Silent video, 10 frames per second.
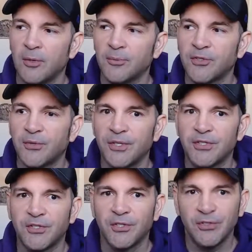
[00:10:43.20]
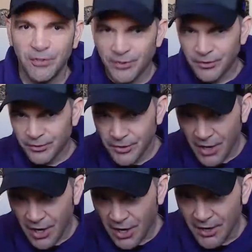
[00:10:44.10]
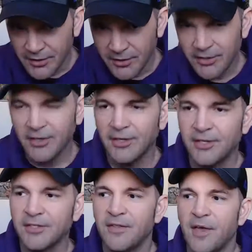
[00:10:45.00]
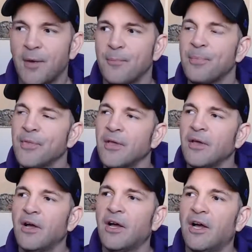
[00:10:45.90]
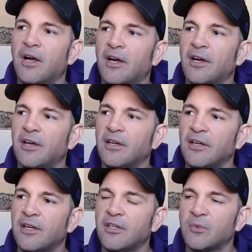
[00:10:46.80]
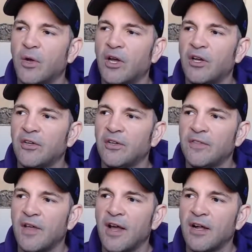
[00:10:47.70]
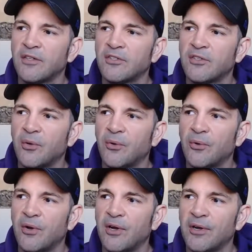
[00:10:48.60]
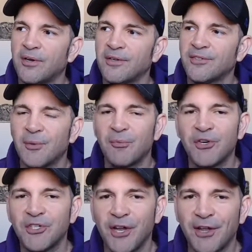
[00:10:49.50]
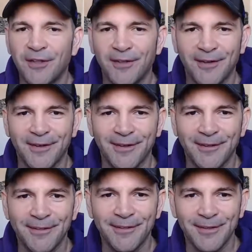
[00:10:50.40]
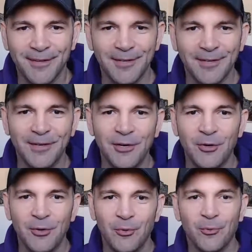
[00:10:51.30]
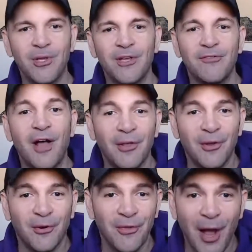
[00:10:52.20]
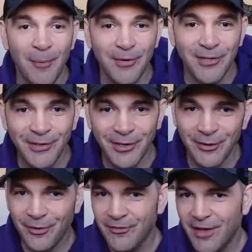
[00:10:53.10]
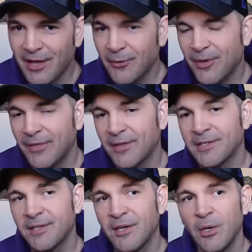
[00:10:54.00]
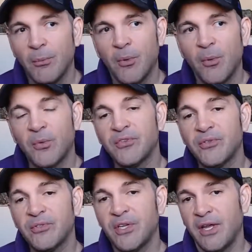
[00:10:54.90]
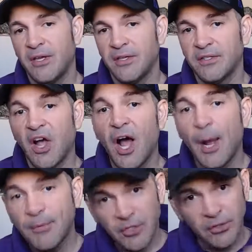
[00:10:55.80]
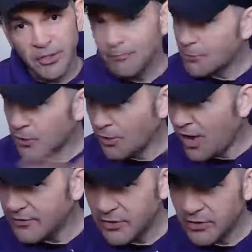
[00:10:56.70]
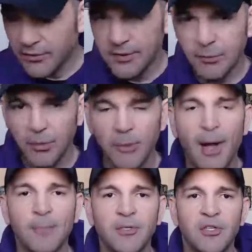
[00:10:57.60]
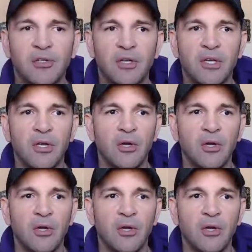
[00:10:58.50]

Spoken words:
So it's just a little nod to them as well in that. So I appreciate the reevaluate or the opportunity to reevaluate this. But what we'll do today is optionally, you don't have to do this, but optionally,